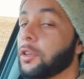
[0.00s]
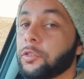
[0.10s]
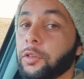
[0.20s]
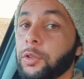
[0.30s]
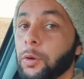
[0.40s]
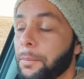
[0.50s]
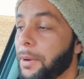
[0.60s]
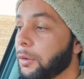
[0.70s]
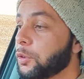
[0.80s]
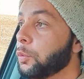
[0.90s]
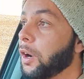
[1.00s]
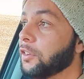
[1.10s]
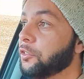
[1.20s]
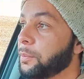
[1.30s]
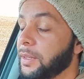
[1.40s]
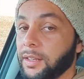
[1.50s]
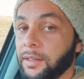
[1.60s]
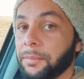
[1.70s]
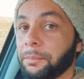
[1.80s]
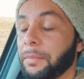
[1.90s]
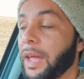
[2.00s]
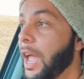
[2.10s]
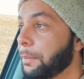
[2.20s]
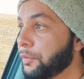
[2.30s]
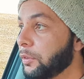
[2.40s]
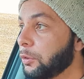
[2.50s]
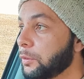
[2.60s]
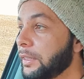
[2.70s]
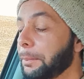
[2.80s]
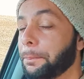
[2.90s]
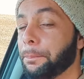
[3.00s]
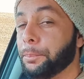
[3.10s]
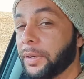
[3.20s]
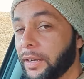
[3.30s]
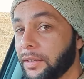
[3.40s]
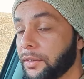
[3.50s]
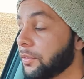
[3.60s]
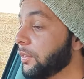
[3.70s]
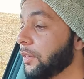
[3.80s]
So you're about to watch me absolutely praise